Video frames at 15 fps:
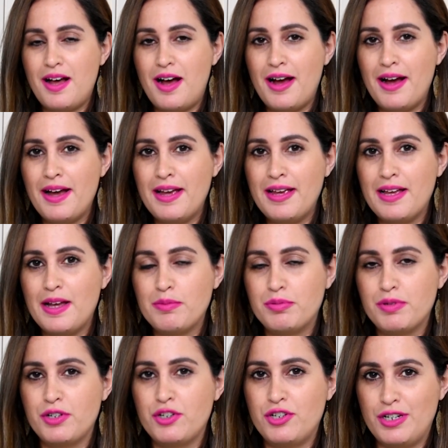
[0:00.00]
I
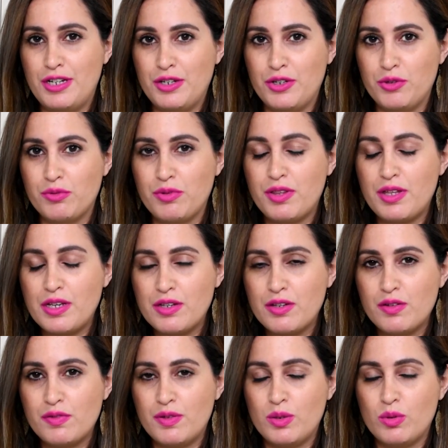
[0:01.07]
appreciate you.
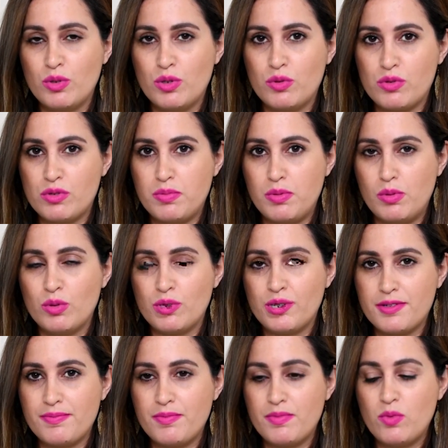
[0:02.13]
Thank you for all your
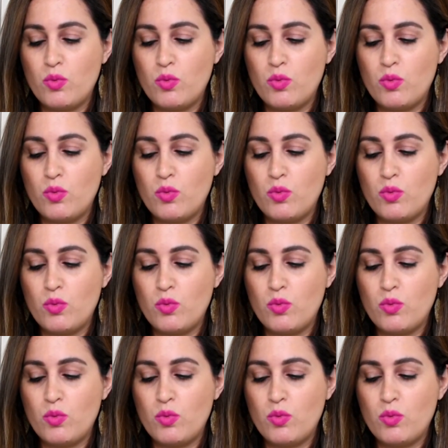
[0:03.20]
support.